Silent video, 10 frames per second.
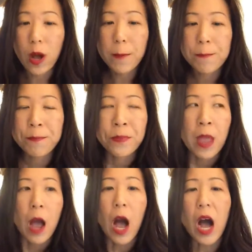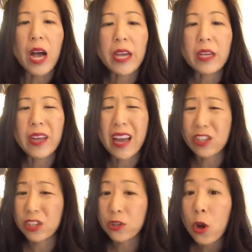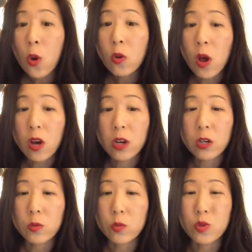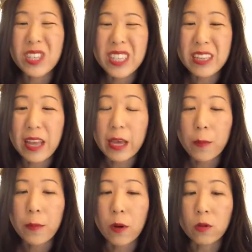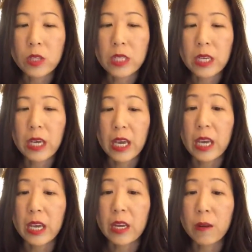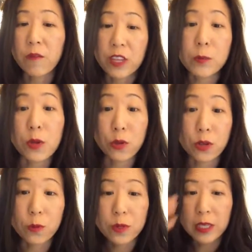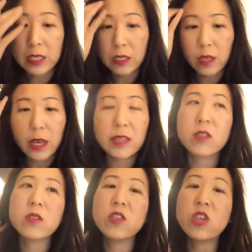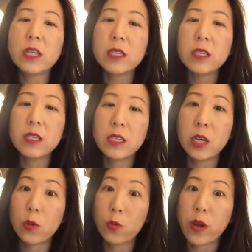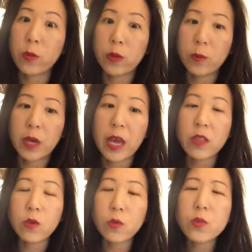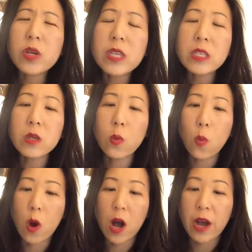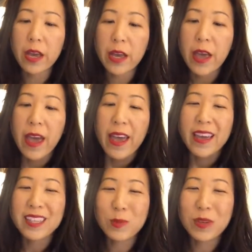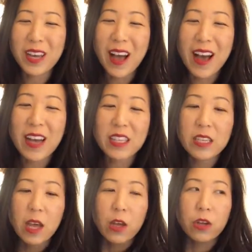up. I actually no longer really like posting in Facebook groups. It doesn't sit right with me. And the reason why is because